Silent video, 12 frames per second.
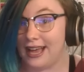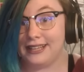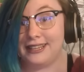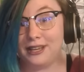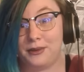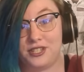I
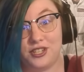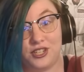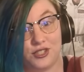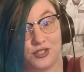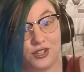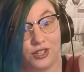think we should
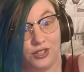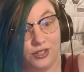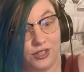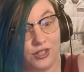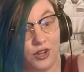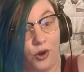just
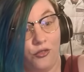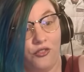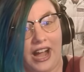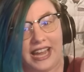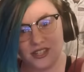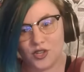go
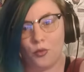find a